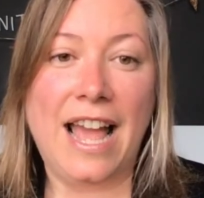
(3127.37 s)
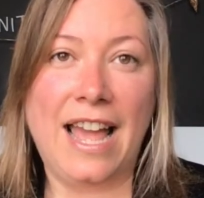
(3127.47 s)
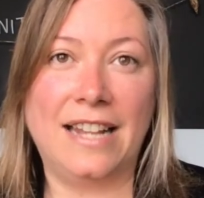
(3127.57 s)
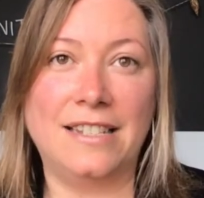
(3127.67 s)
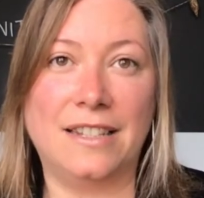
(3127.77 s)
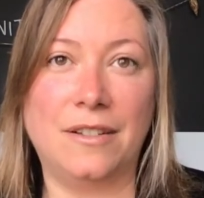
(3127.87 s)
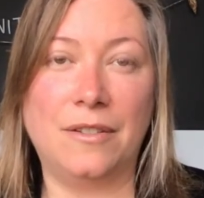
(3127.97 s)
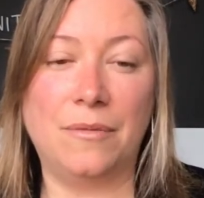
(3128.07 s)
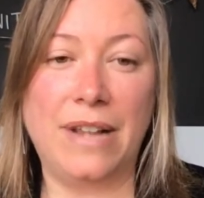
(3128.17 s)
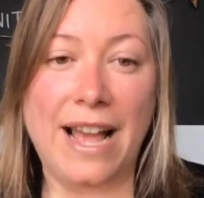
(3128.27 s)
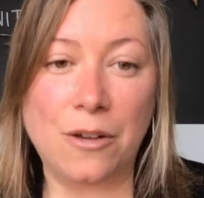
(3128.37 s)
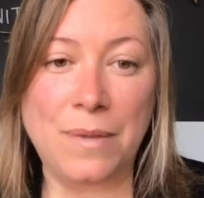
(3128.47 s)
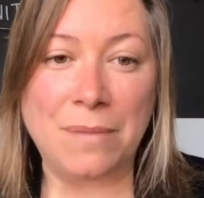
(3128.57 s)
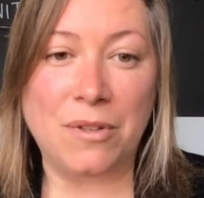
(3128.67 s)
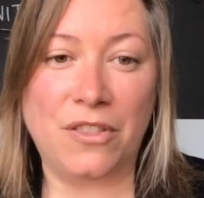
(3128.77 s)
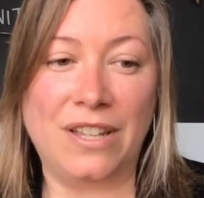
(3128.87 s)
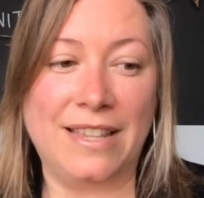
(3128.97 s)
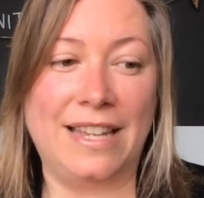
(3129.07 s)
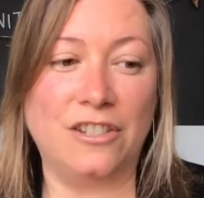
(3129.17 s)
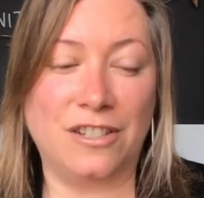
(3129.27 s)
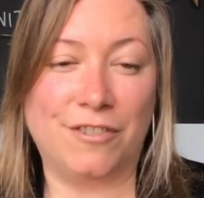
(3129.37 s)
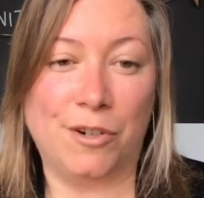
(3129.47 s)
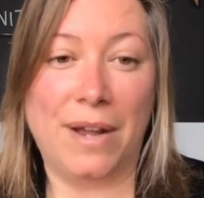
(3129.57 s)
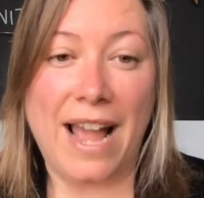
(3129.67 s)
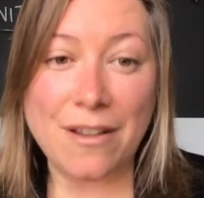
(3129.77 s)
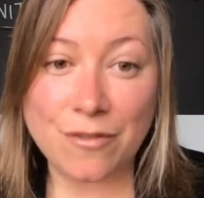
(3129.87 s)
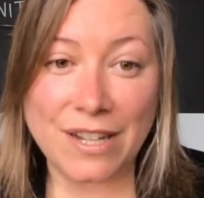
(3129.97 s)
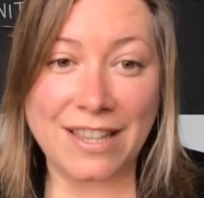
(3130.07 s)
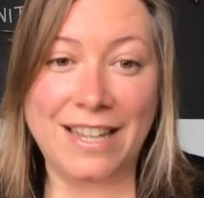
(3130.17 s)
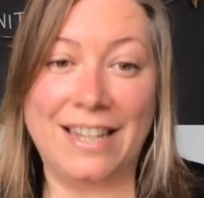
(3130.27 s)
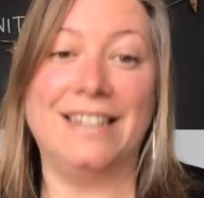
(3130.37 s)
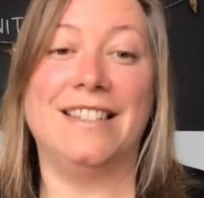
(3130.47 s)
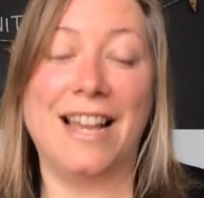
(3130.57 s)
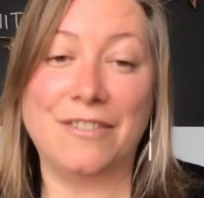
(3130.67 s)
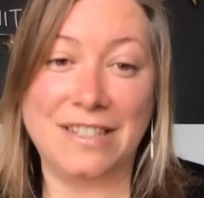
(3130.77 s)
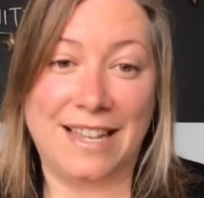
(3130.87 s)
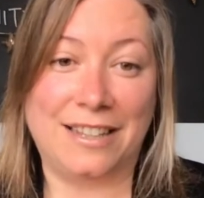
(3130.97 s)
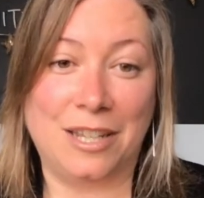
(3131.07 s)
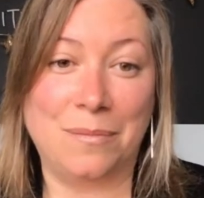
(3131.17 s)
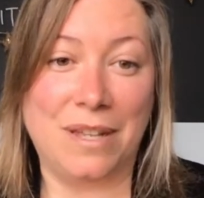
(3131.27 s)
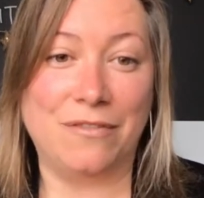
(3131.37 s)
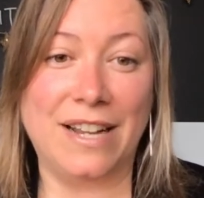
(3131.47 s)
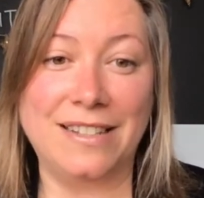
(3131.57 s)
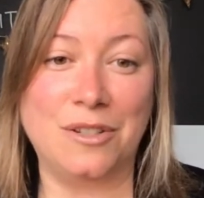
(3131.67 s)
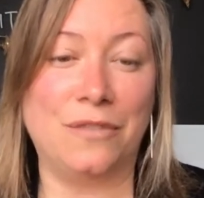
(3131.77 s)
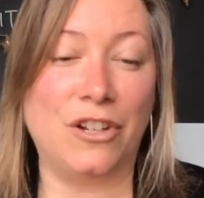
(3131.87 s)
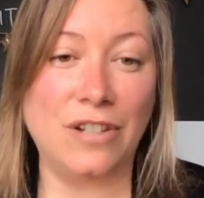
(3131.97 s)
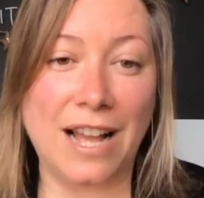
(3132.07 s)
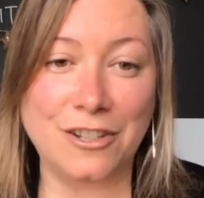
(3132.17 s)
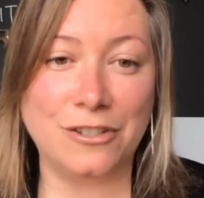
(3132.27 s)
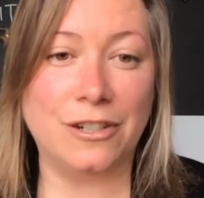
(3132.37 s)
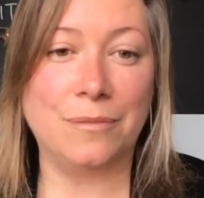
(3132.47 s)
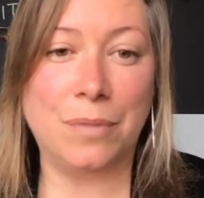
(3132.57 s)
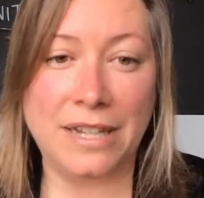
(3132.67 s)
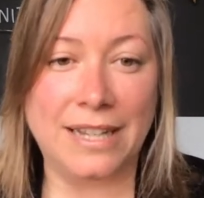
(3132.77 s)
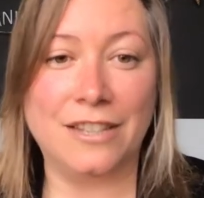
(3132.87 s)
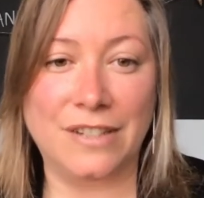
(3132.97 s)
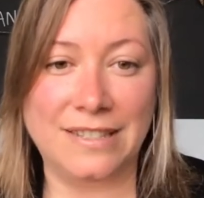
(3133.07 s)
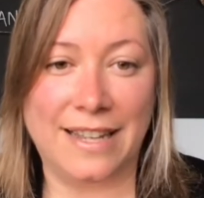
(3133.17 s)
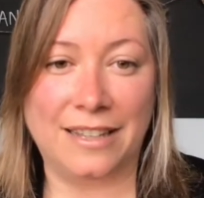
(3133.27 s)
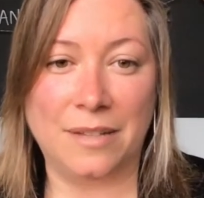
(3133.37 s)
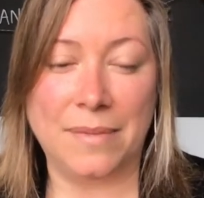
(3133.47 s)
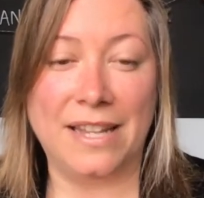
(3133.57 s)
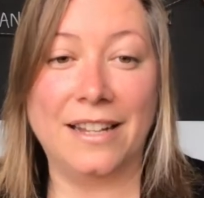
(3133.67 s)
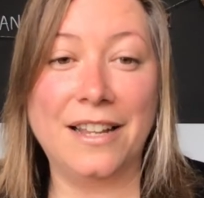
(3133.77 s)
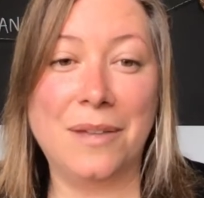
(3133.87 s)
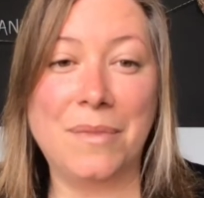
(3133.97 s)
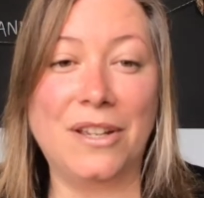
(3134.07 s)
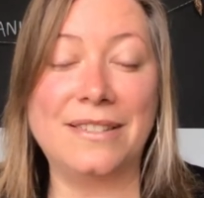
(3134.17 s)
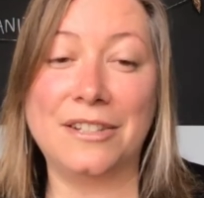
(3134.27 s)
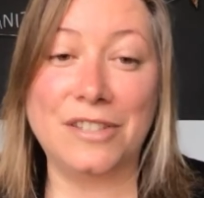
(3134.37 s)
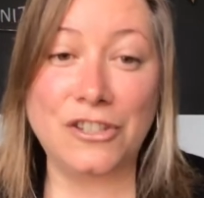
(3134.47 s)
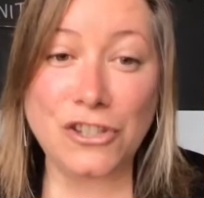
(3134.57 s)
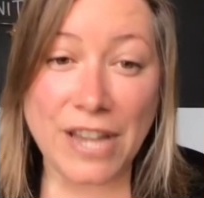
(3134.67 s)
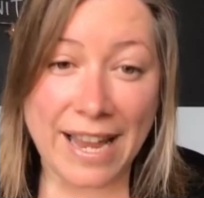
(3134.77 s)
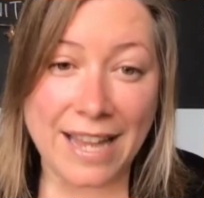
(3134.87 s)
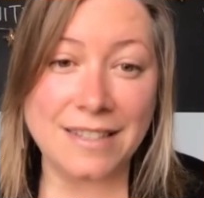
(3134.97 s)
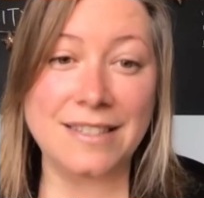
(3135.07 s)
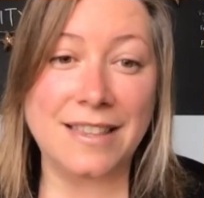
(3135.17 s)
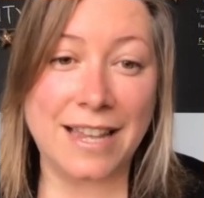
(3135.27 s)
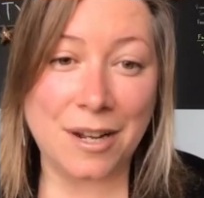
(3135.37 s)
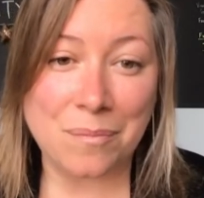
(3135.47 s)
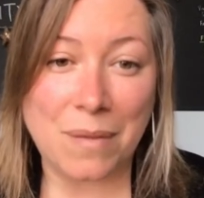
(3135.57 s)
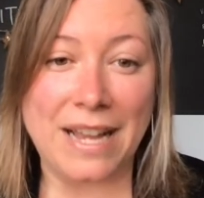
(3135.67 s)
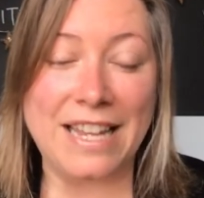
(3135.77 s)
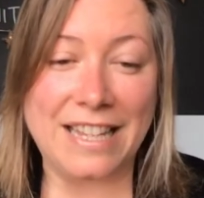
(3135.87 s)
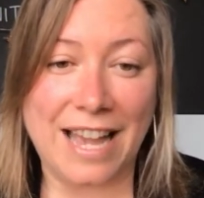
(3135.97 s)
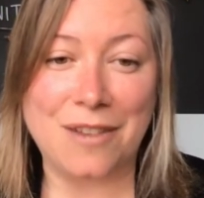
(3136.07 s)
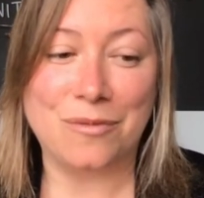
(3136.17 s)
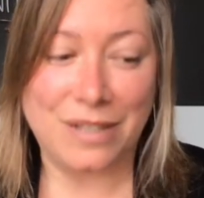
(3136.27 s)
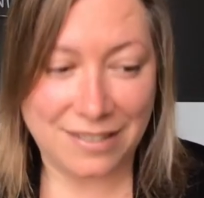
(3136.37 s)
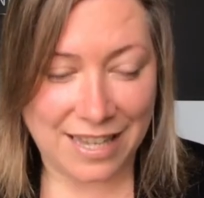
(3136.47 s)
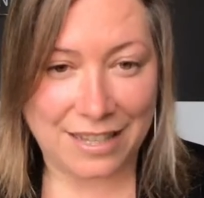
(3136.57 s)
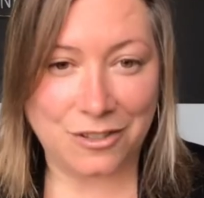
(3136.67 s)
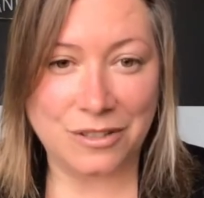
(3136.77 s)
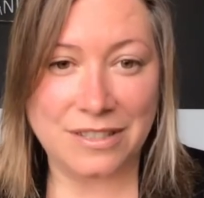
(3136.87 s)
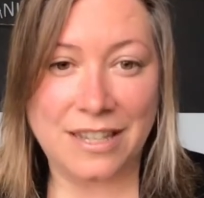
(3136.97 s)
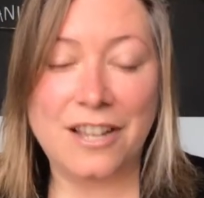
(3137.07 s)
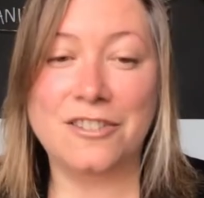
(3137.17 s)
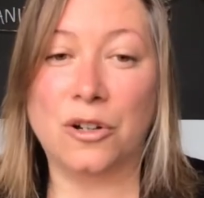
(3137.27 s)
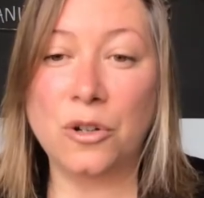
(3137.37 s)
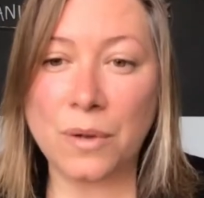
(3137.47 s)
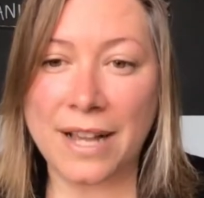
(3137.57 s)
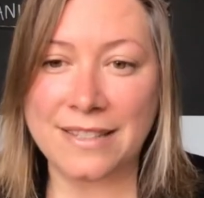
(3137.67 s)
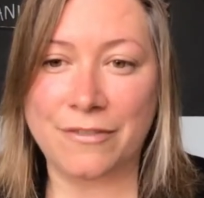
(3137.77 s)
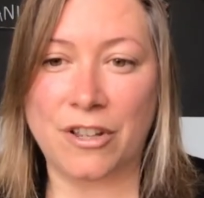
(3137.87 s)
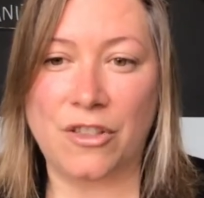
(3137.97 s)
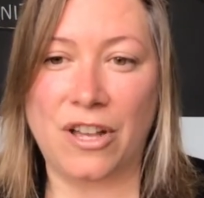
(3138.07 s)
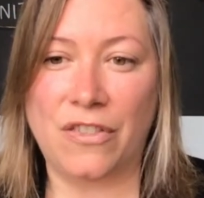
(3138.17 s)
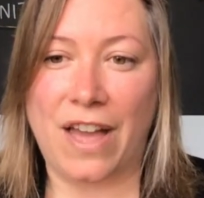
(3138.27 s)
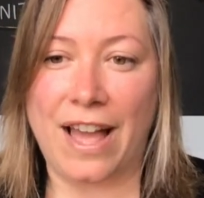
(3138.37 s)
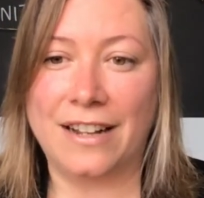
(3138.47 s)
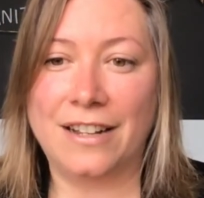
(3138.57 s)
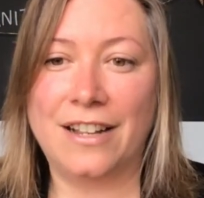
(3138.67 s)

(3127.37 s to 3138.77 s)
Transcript: And now people think they can just throw everything into that recycling bin, right? So if you're not sure, put it in the recycling bin because there's a chance that it might get recycled. So who has ever thought that?